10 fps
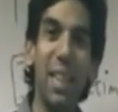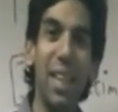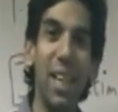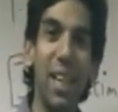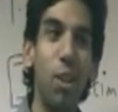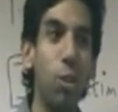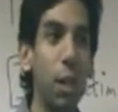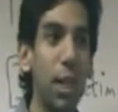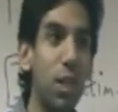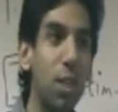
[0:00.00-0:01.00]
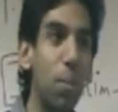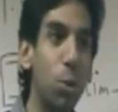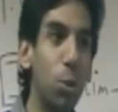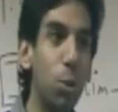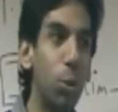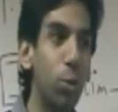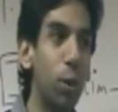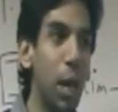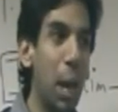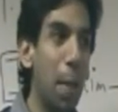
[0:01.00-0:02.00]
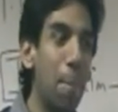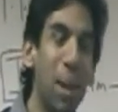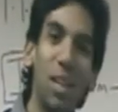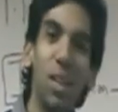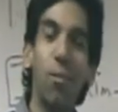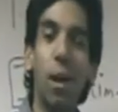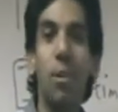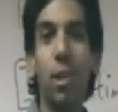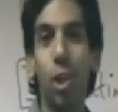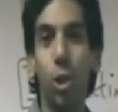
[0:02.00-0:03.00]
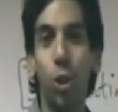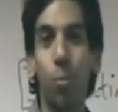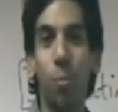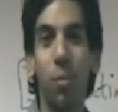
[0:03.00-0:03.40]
you need some sort of basic foundation,